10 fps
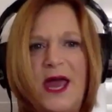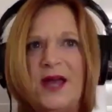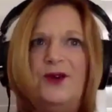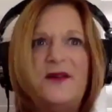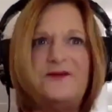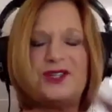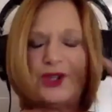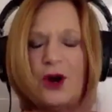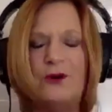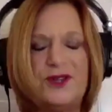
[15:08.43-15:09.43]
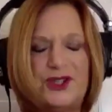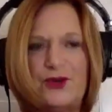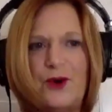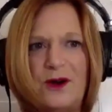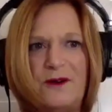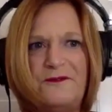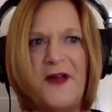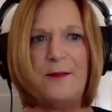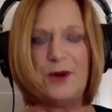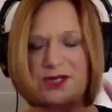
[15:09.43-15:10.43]
And you have to start with stronger
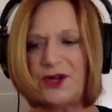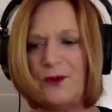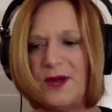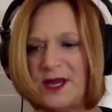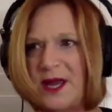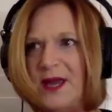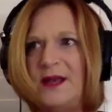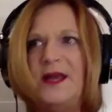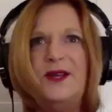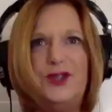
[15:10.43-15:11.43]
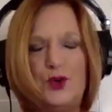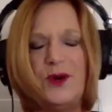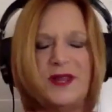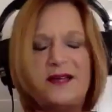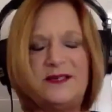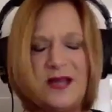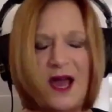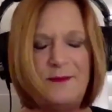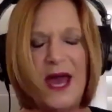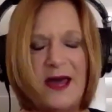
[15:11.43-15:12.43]
fabric so it can endure that
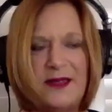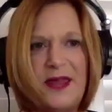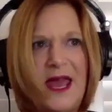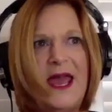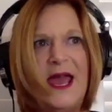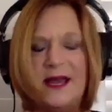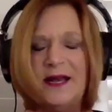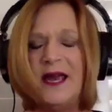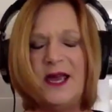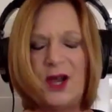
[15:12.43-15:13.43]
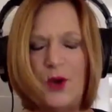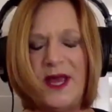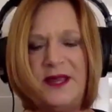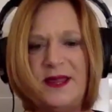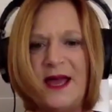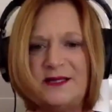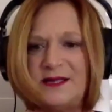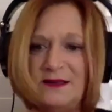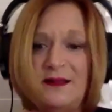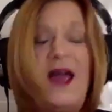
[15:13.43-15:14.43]
dye bath. And I equate that
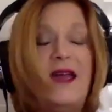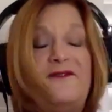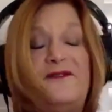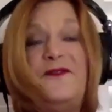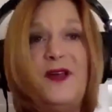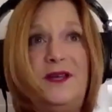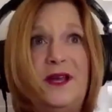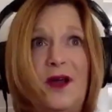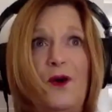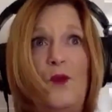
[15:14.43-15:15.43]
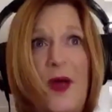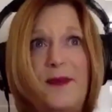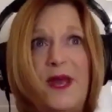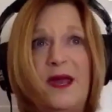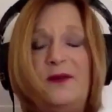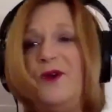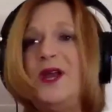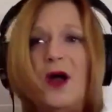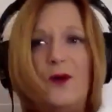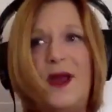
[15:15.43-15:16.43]
to life. Women, we
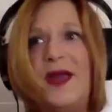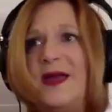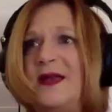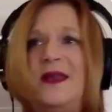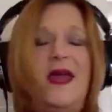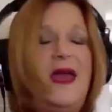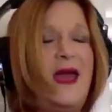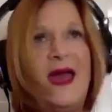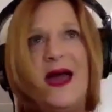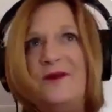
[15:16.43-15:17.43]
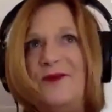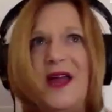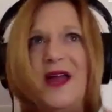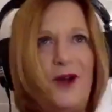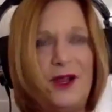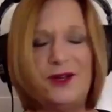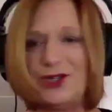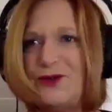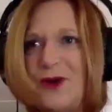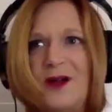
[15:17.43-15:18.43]
go in and we have all our
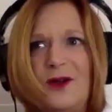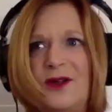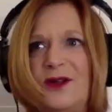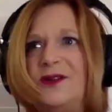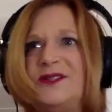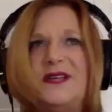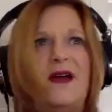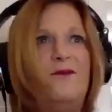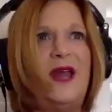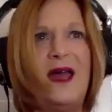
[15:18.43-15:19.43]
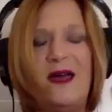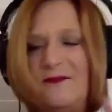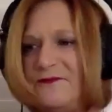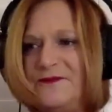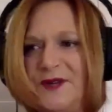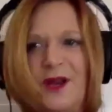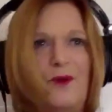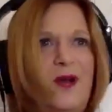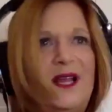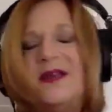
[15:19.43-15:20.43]
struggles and we have,
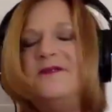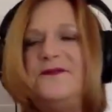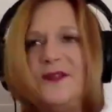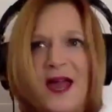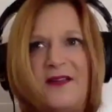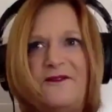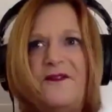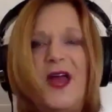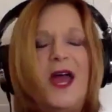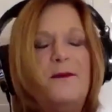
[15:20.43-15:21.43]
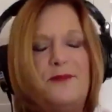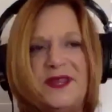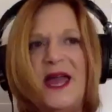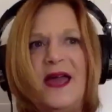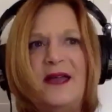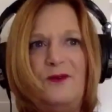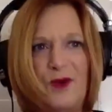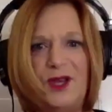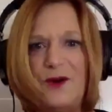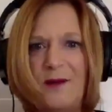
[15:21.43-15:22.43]
we live life. But then
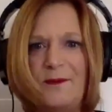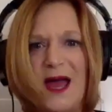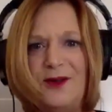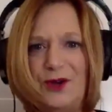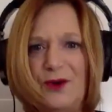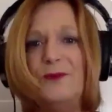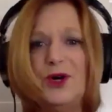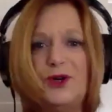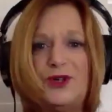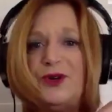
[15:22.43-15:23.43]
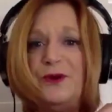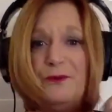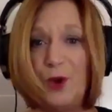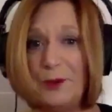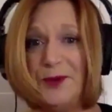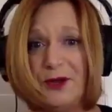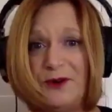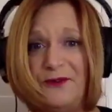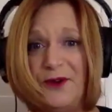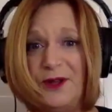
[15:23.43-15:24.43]
when you come out, you emerge more
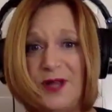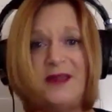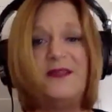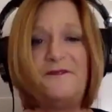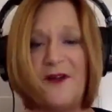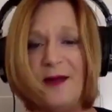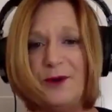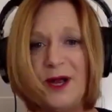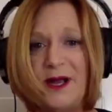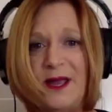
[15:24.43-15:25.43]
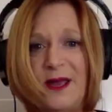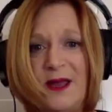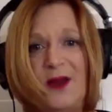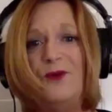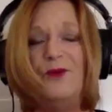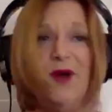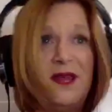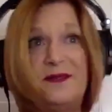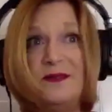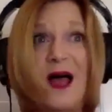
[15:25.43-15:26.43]
beautiful, like the fabric,
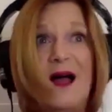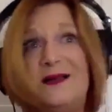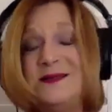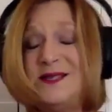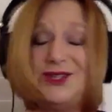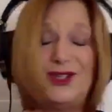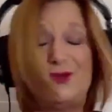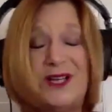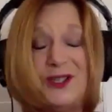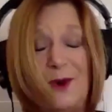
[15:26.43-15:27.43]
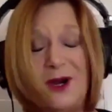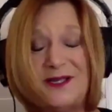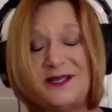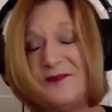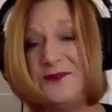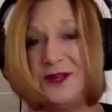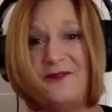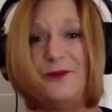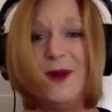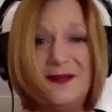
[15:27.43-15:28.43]
with lines and stretch marks of a
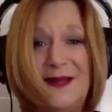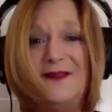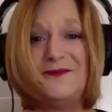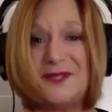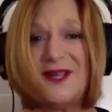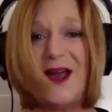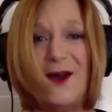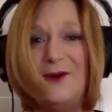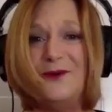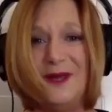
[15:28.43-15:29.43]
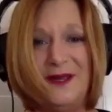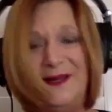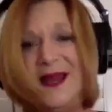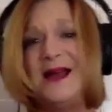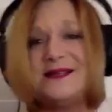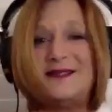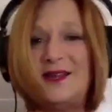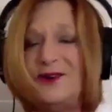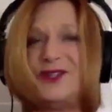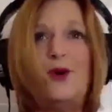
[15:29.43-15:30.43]
life well lived. So yes,
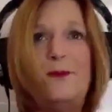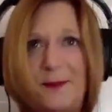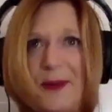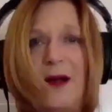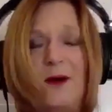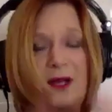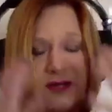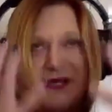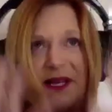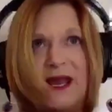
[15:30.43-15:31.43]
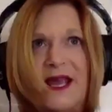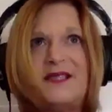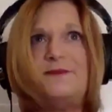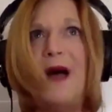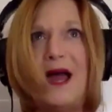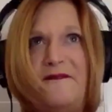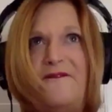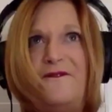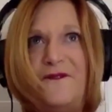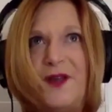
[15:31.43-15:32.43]
there are so many parallels. And I guess my
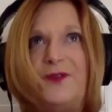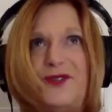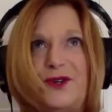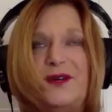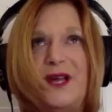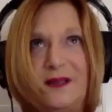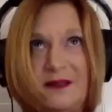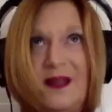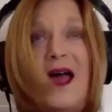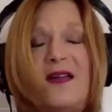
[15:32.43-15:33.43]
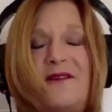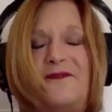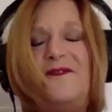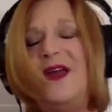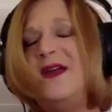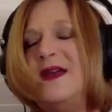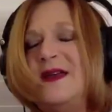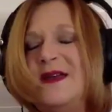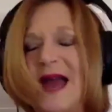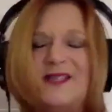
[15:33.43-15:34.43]
filter in life
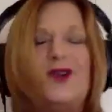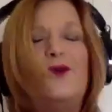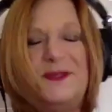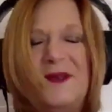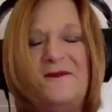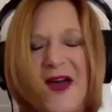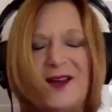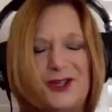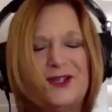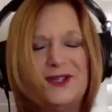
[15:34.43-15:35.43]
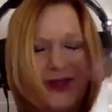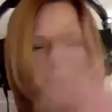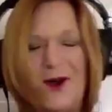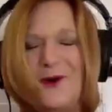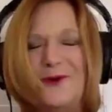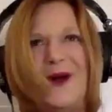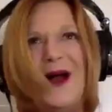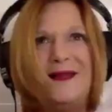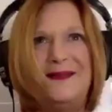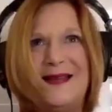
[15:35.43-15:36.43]
has always been fashion. So
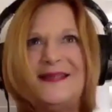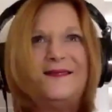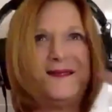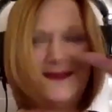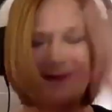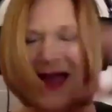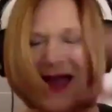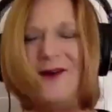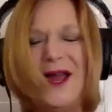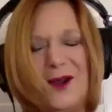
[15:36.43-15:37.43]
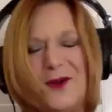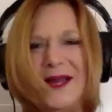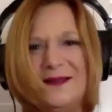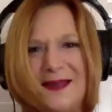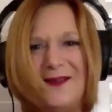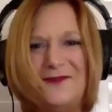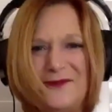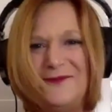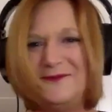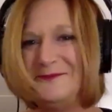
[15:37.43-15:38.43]
that's how I equate life,
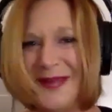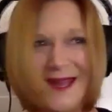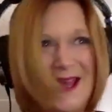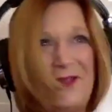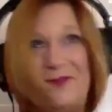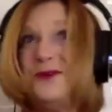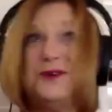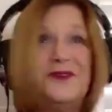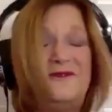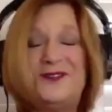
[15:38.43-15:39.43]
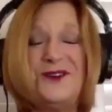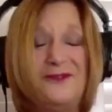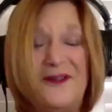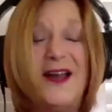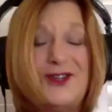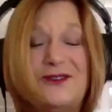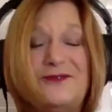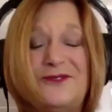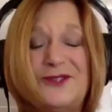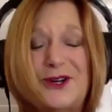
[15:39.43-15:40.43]
through the filter of fashion,
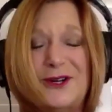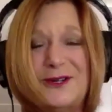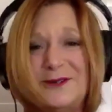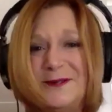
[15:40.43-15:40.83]
for sure.